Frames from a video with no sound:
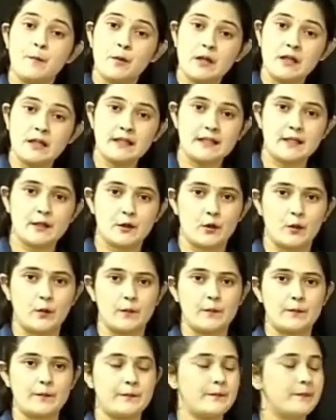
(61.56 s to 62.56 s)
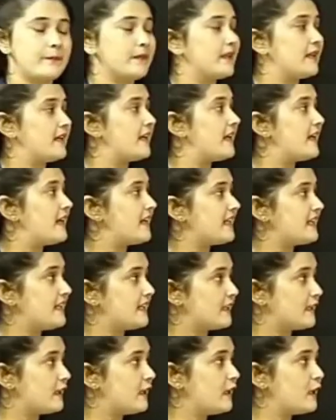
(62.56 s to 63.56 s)
pull the rope.
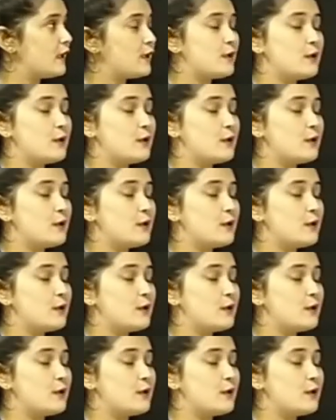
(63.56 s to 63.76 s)
Here